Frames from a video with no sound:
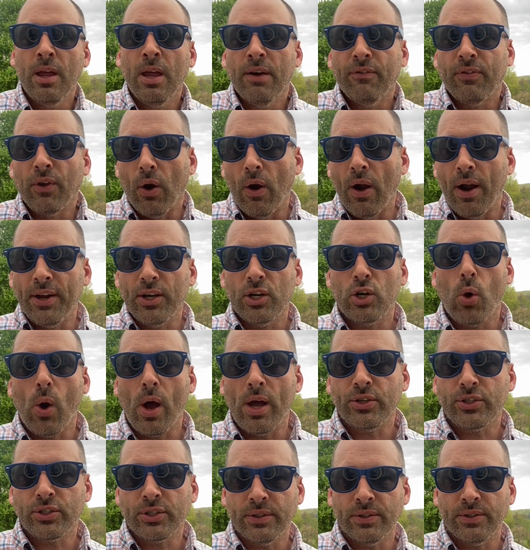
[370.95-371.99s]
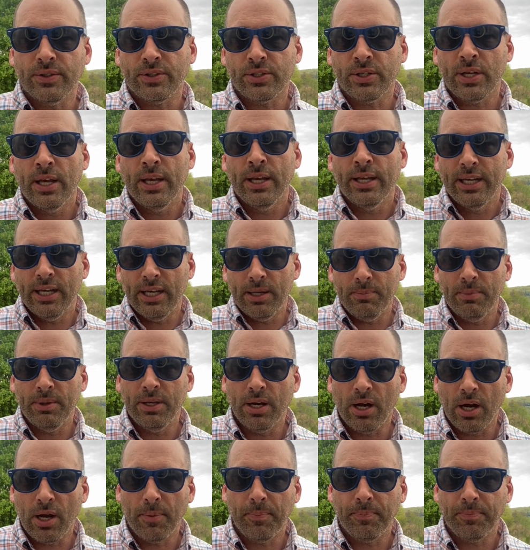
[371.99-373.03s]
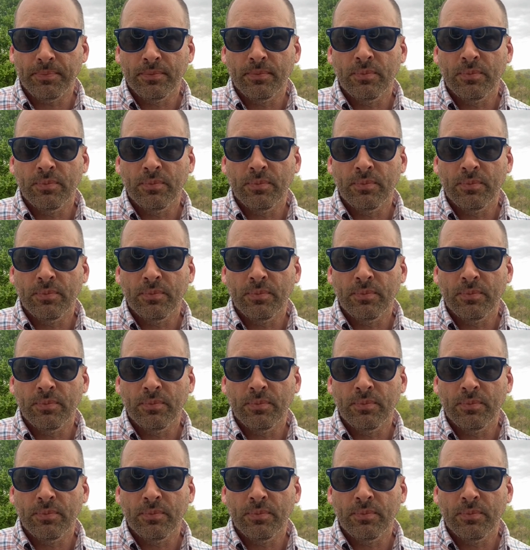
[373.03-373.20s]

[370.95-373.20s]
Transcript: If there are any questions, hit me up